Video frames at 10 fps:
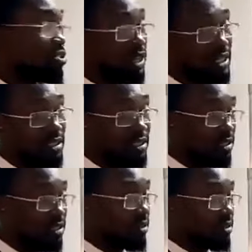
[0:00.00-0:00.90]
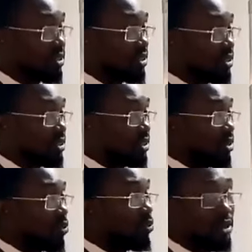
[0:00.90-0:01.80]
in trend.
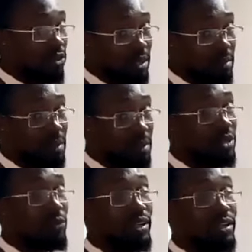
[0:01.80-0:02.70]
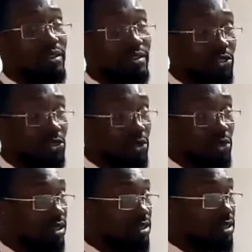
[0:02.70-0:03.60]
We can only make money when there is a
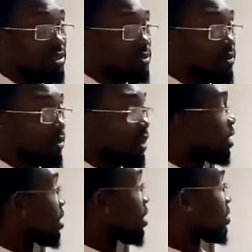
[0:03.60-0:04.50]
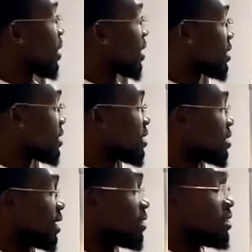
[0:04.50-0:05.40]
trend. The market
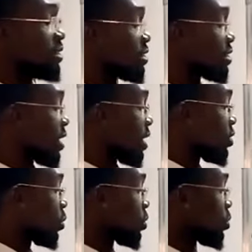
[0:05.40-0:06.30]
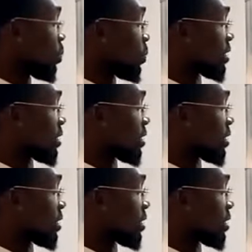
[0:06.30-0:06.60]
stays like this, you, you